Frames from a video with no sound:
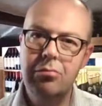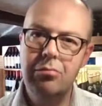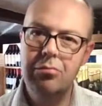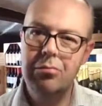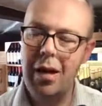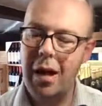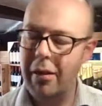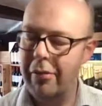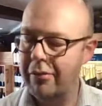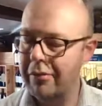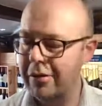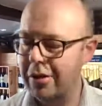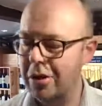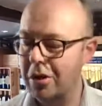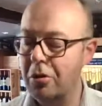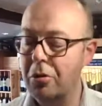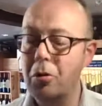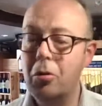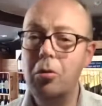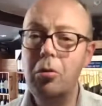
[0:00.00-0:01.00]
well,
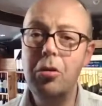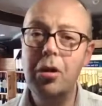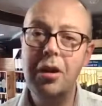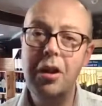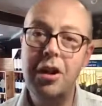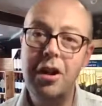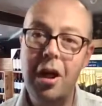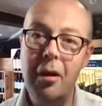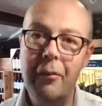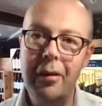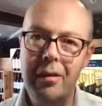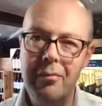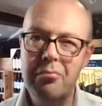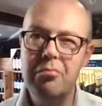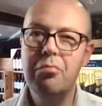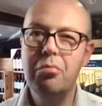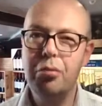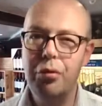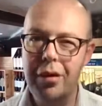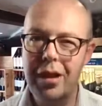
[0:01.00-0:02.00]
you're all going to know it
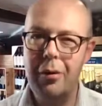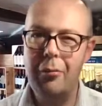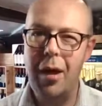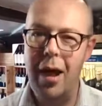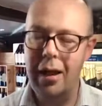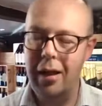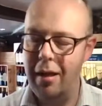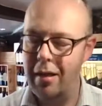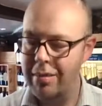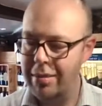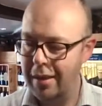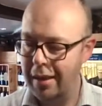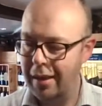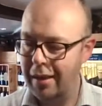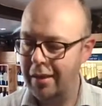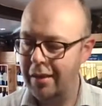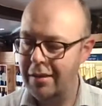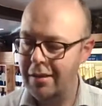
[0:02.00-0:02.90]
pretty well, I think.